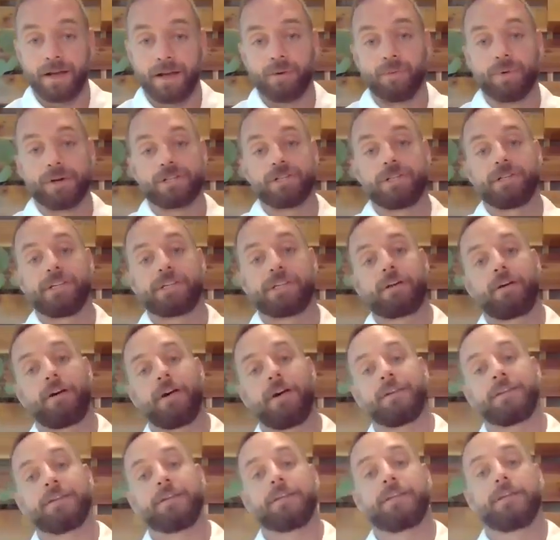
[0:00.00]
which it's
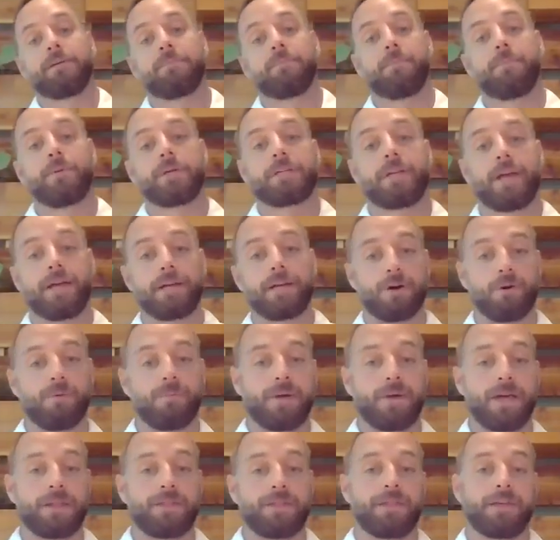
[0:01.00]
called in the Buteyko
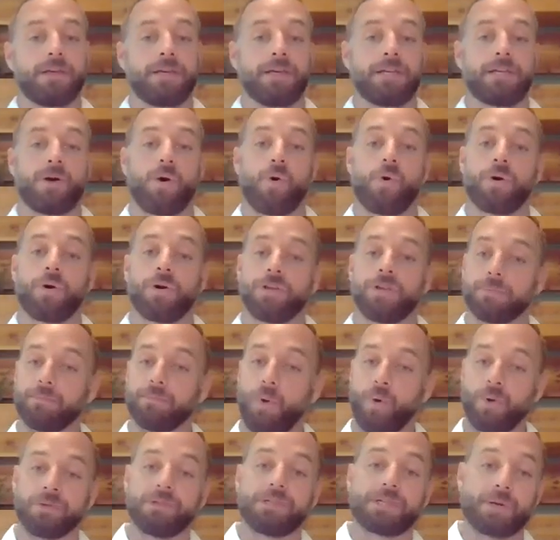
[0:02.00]
method, or your
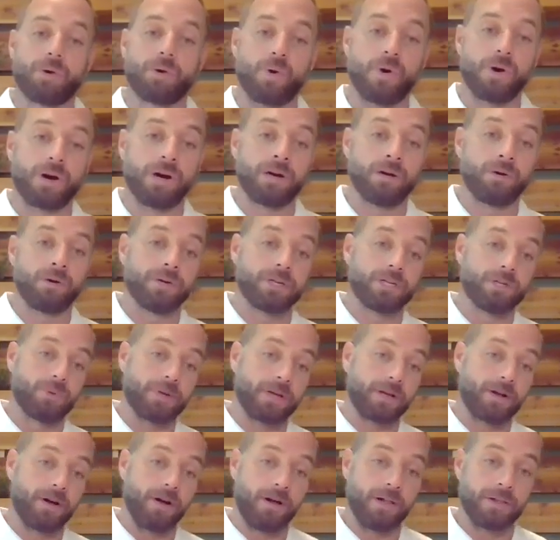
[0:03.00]
Bolt score, which we
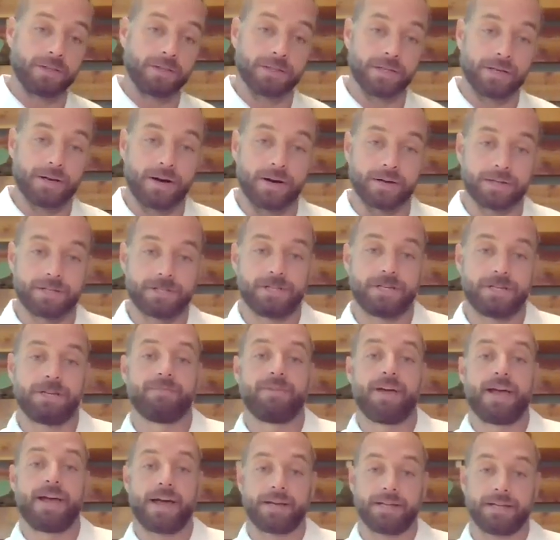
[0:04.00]
call in the Oxygen
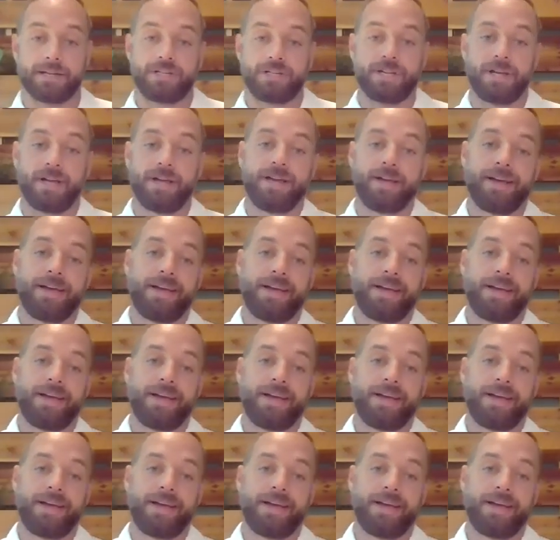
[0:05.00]
Advantage,